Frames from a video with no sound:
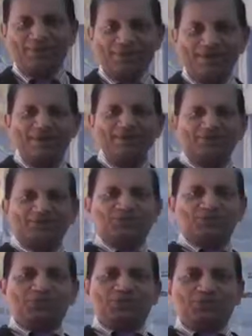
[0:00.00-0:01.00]
Greetings
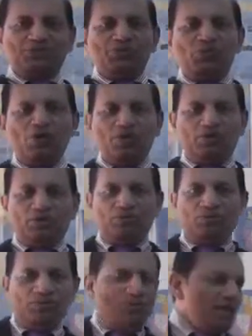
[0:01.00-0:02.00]
to you all,
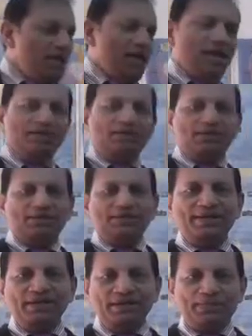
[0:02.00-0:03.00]
and
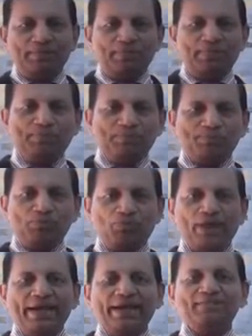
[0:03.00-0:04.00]
here the purpose
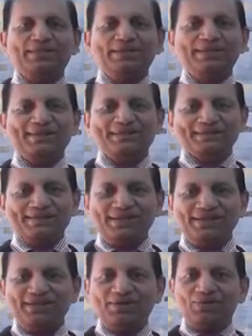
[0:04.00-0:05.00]
why I am here is
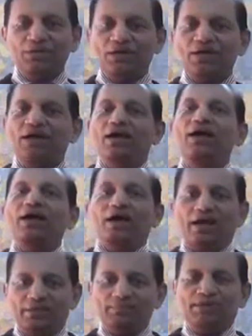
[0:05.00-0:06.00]
that
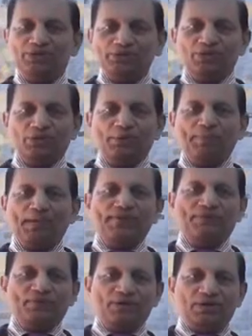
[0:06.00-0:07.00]
I am also
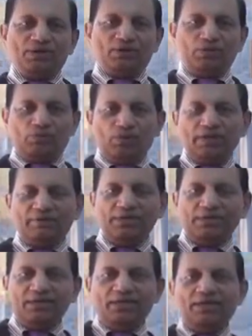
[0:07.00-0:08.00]
applying for one of
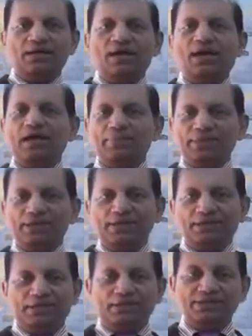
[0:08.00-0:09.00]
the
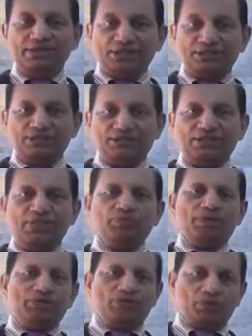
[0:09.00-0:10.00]
IB Educators
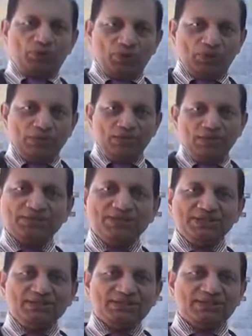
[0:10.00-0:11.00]
Network role.
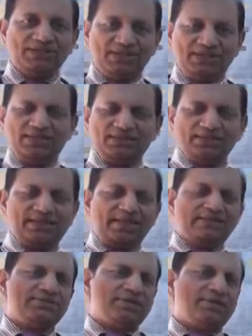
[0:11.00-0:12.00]
It
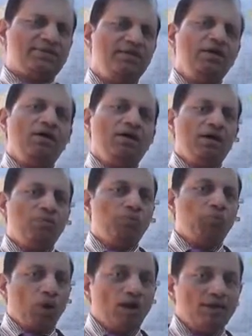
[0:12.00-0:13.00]
says that
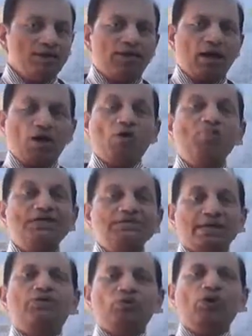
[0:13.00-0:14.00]
how
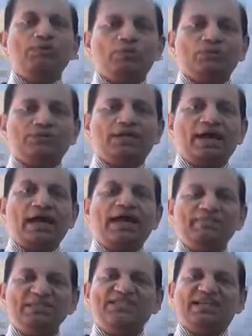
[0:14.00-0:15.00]
much I know about the
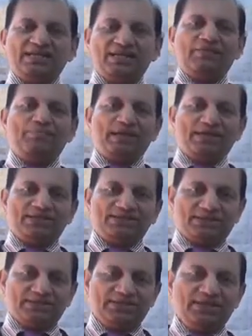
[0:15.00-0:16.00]
IB standard and
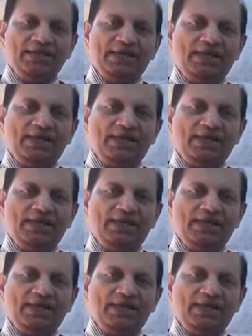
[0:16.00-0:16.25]
practices.